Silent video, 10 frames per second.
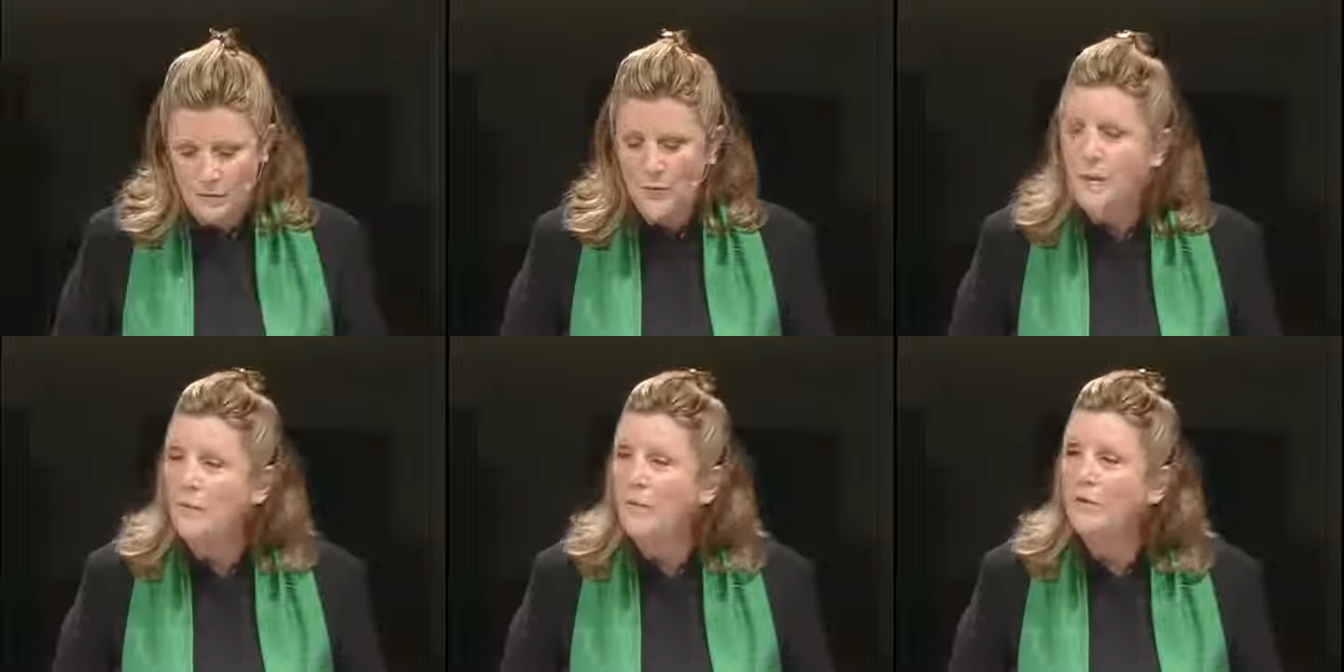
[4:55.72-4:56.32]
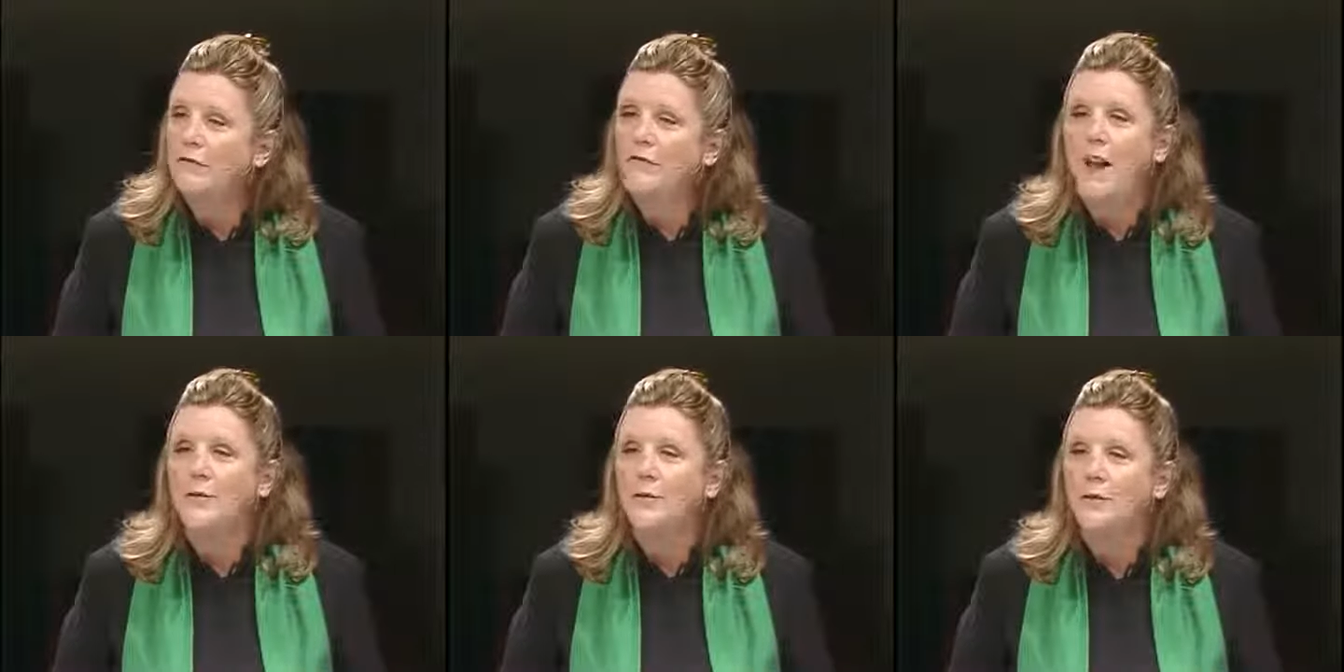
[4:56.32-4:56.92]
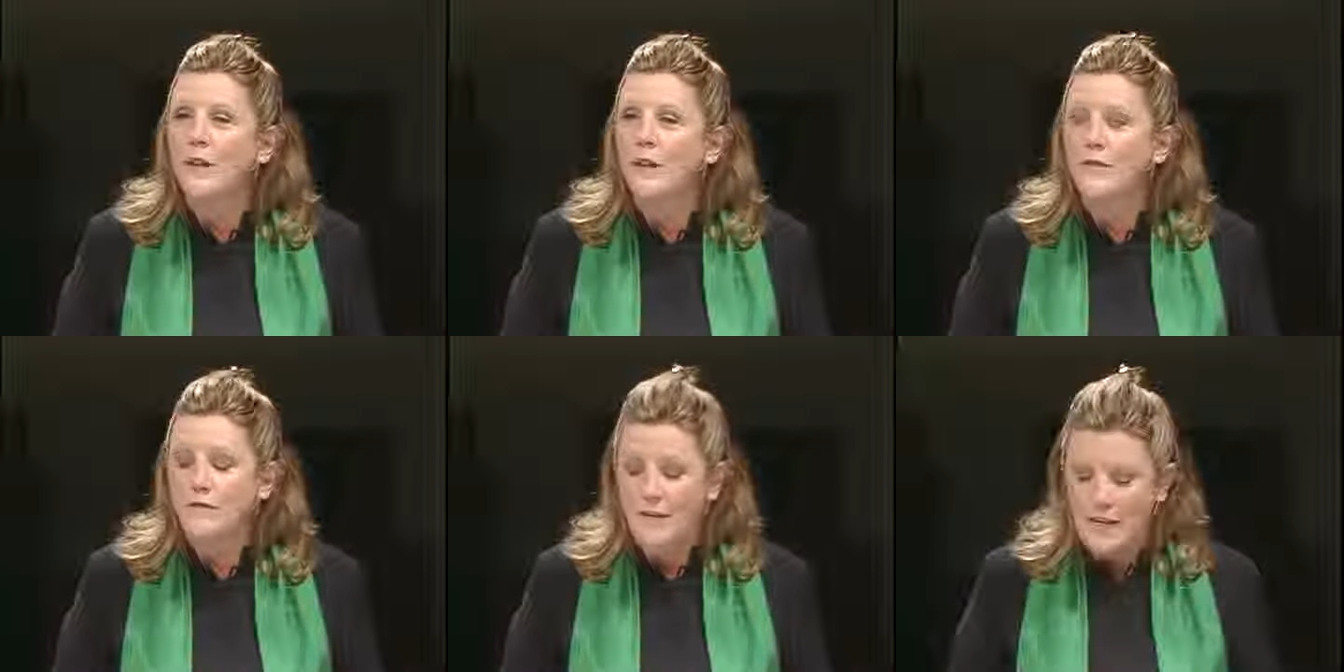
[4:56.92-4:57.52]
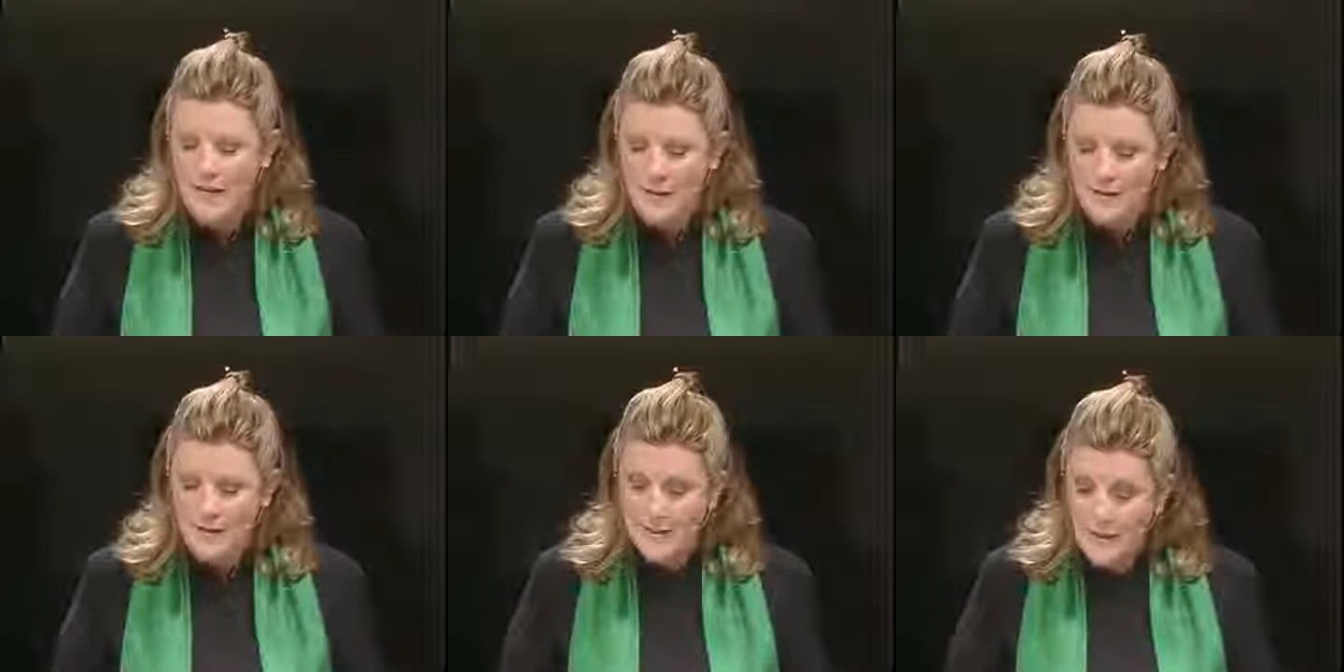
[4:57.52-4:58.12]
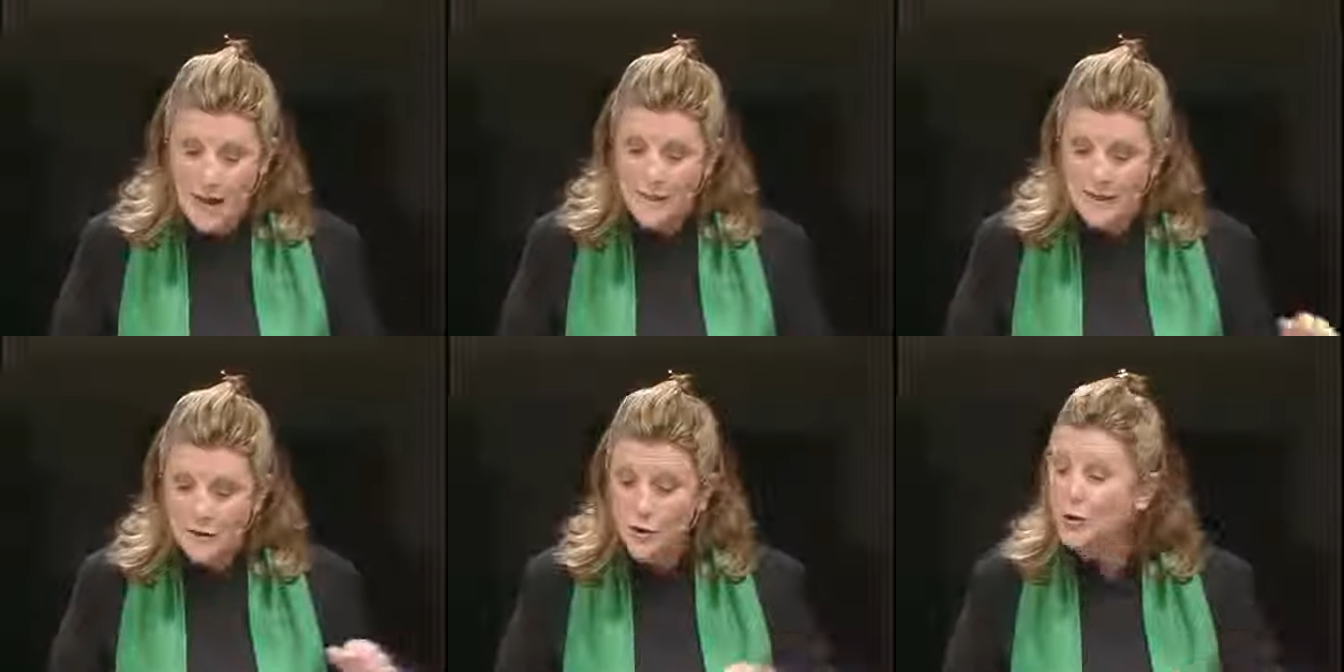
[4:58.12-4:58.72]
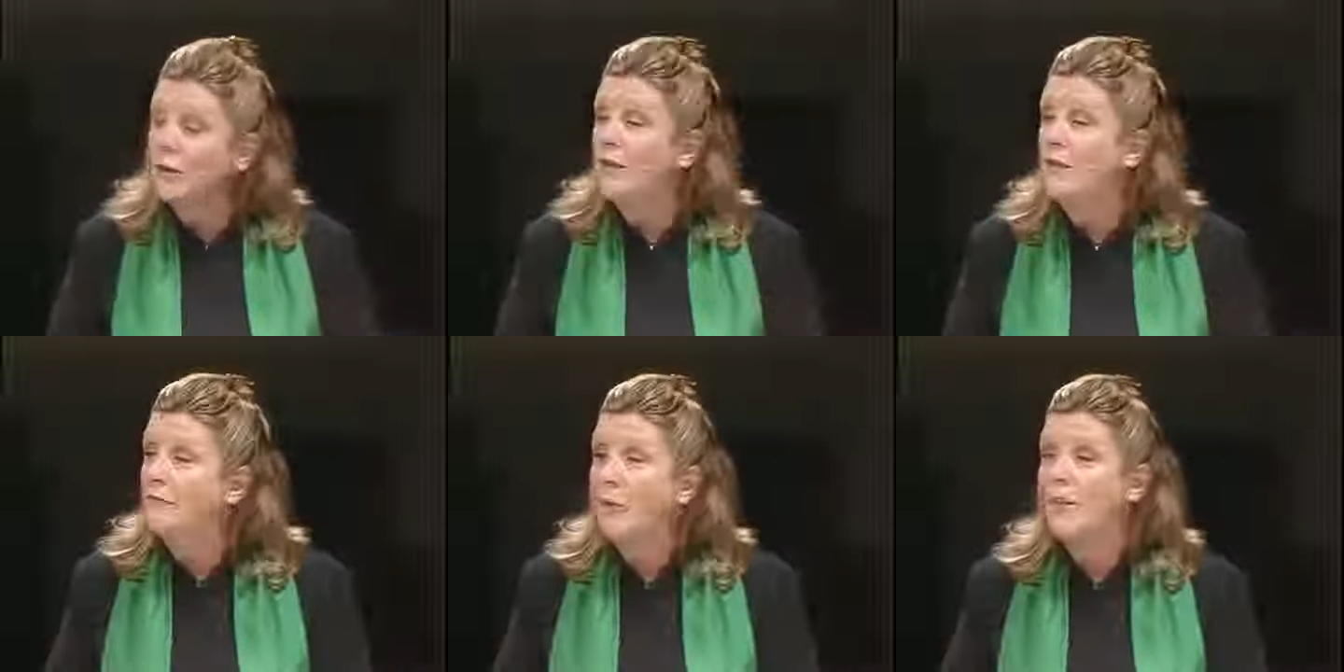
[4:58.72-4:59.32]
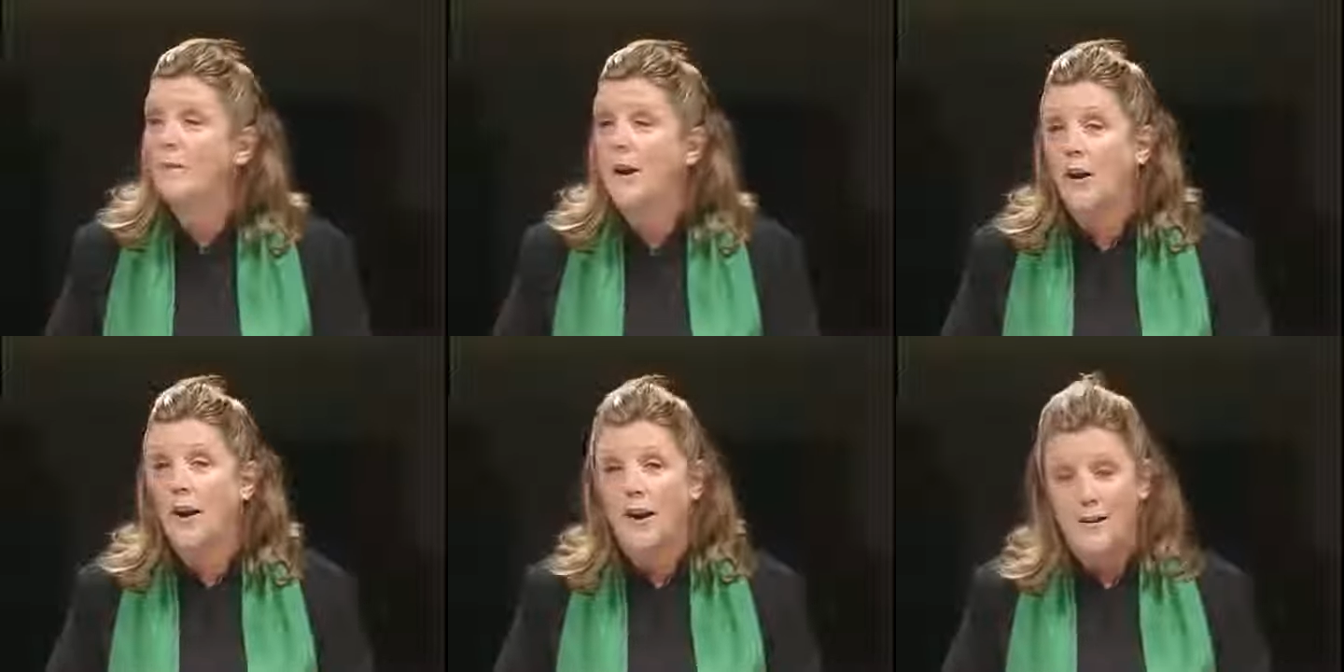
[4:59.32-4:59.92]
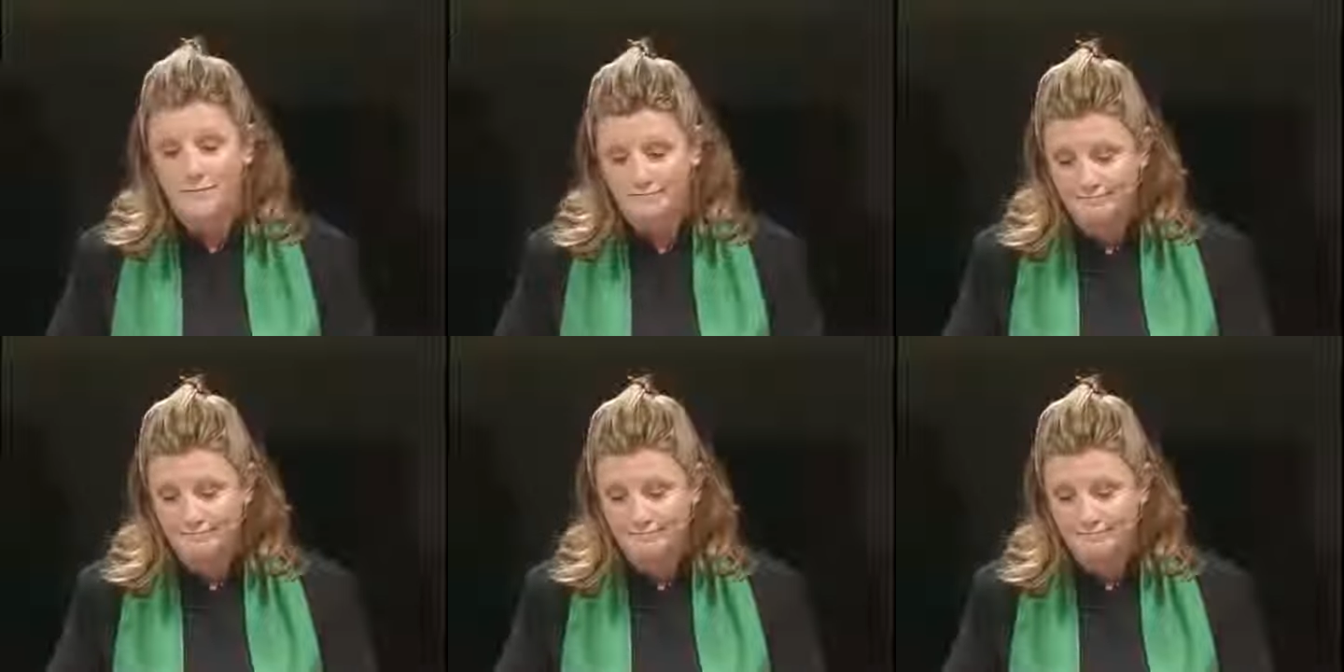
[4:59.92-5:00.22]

Remember the founder of the Islamic Circle of North America,